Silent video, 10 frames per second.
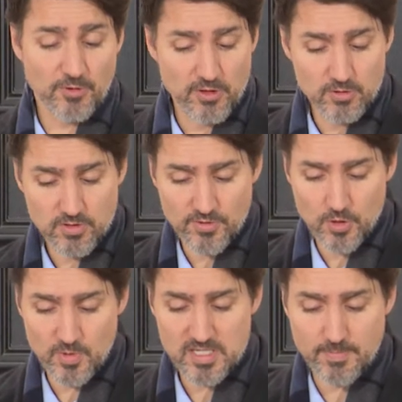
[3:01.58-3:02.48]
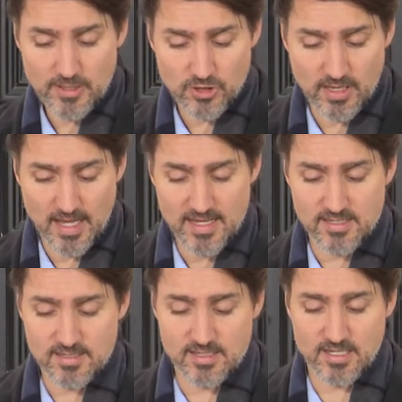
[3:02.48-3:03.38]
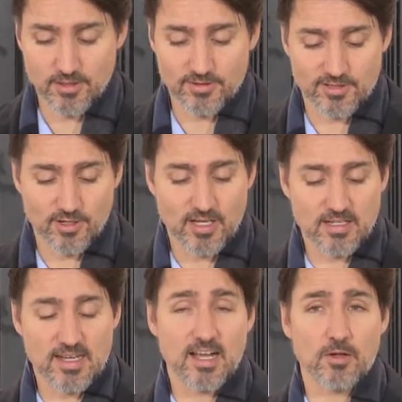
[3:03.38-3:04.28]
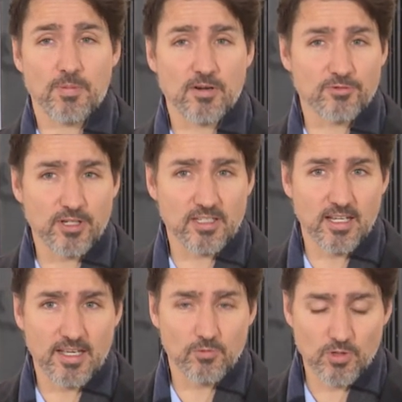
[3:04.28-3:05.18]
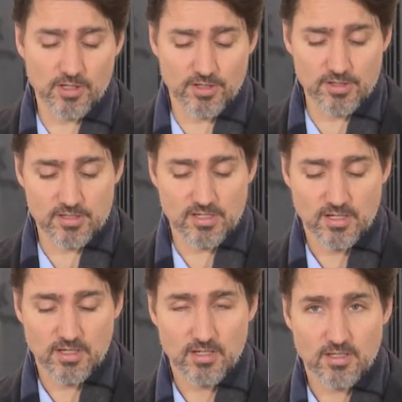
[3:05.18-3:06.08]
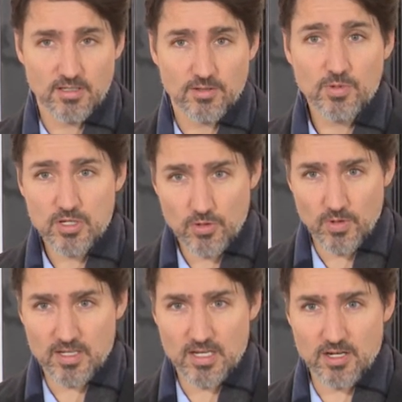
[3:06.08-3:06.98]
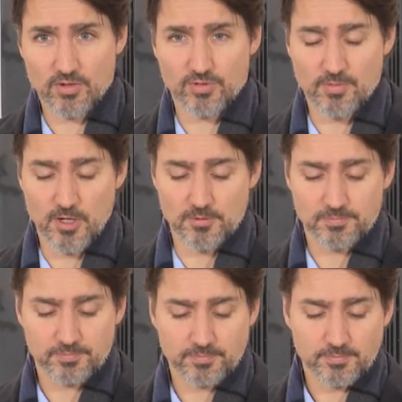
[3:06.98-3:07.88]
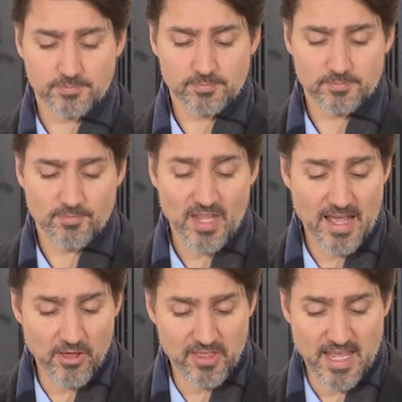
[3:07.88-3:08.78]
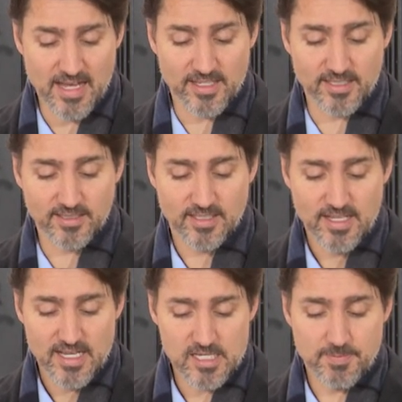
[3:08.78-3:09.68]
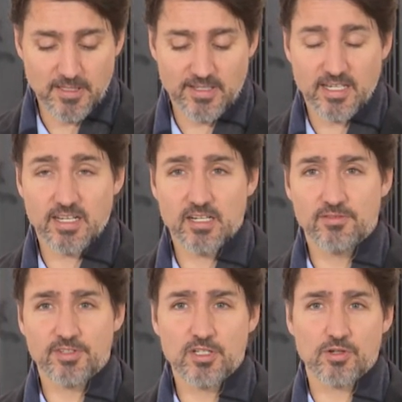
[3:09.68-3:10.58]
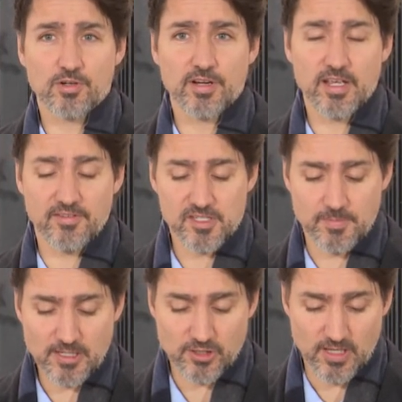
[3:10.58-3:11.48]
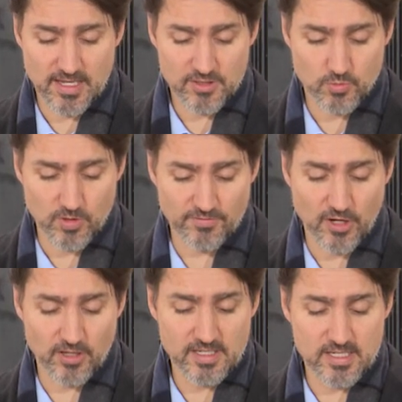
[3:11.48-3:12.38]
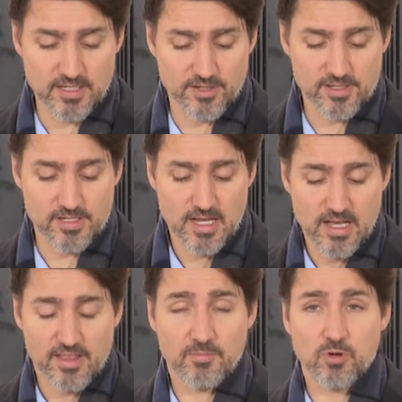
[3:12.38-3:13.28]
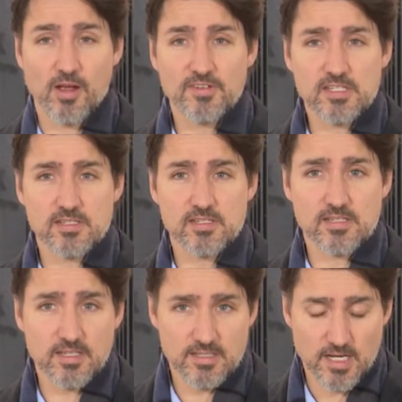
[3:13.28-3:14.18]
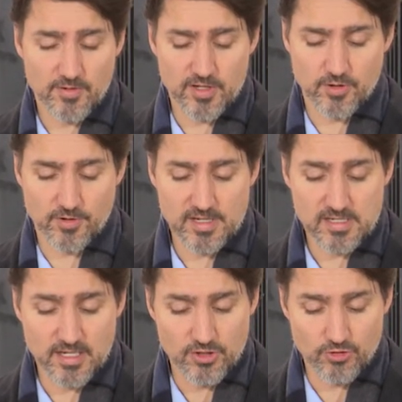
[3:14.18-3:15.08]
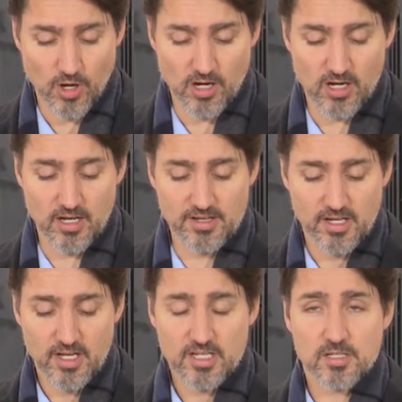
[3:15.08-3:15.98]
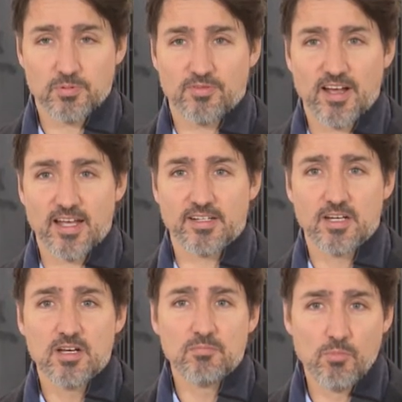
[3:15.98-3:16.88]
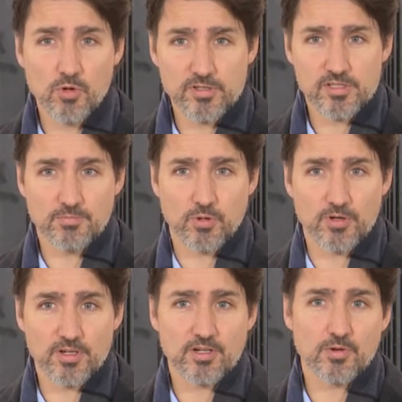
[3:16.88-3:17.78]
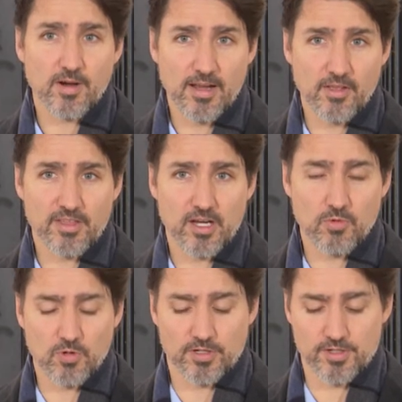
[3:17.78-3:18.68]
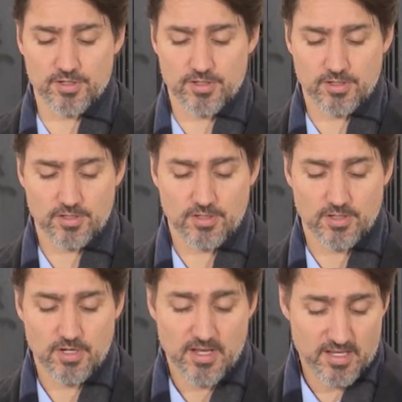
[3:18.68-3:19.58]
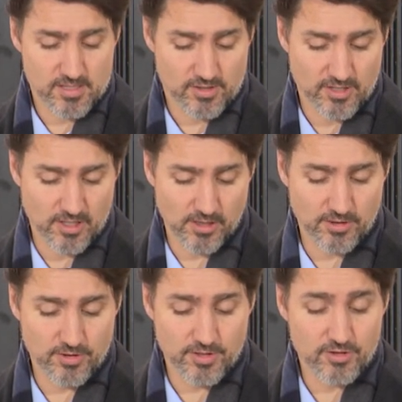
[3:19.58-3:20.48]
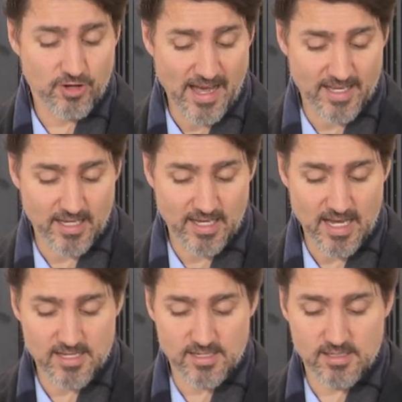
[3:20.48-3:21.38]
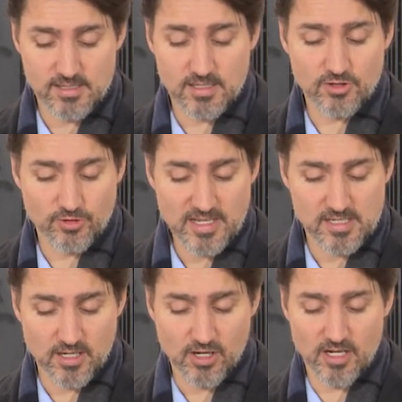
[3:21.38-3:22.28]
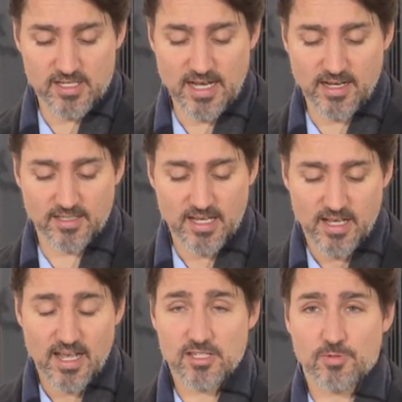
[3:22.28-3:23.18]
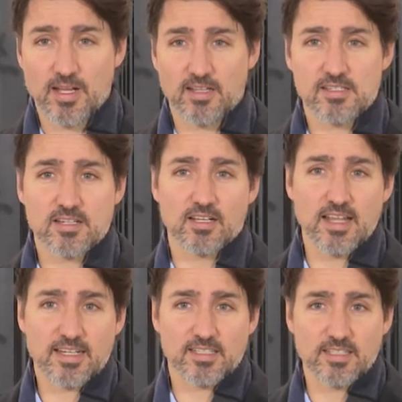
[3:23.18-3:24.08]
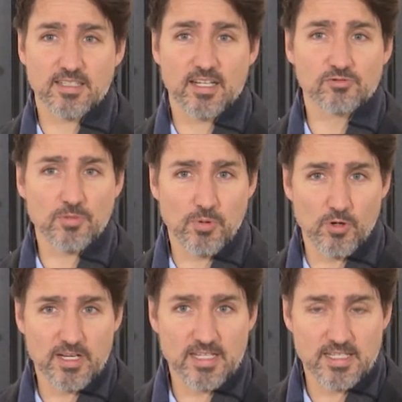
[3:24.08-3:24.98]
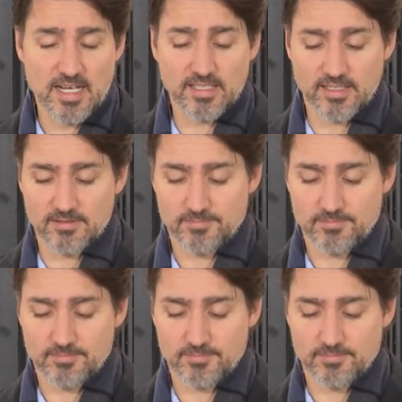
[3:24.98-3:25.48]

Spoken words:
for those of you with specialized skills looking to help our frontline workers, we do want to hear from you. Health Canada is building an inventory of specialized work volunteers that provinces and territories can draw on to provide more support to our healthcare workers. This could include tracking cases and tracing contact, as well as collecting and reporting data.